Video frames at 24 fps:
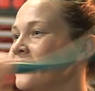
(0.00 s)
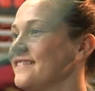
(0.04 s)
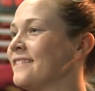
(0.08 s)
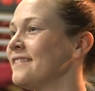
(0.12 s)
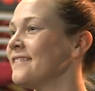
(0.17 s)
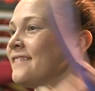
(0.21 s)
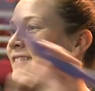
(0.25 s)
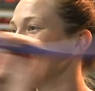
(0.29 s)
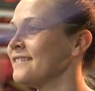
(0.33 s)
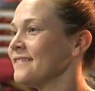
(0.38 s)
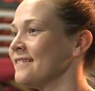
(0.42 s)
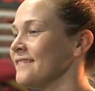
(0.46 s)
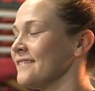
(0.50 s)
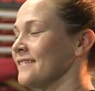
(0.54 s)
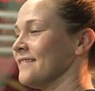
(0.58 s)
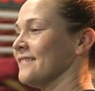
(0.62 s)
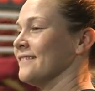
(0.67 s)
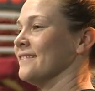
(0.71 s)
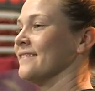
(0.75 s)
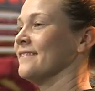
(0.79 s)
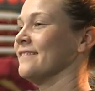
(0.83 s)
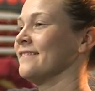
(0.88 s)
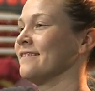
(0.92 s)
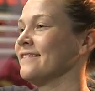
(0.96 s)

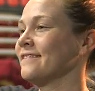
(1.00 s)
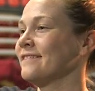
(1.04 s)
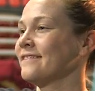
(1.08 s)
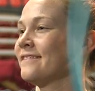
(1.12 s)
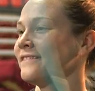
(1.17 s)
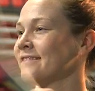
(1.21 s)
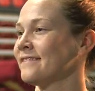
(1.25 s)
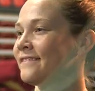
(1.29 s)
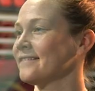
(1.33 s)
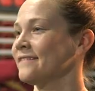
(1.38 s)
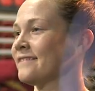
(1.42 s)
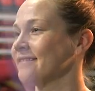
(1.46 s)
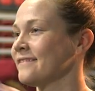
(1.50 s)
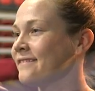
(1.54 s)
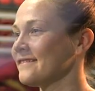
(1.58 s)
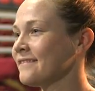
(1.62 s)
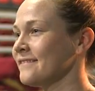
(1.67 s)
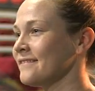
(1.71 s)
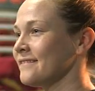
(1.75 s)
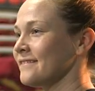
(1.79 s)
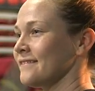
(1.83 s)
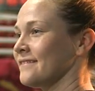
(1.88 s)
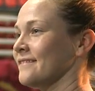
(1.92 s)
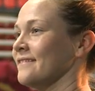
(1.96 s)
Nothing is said.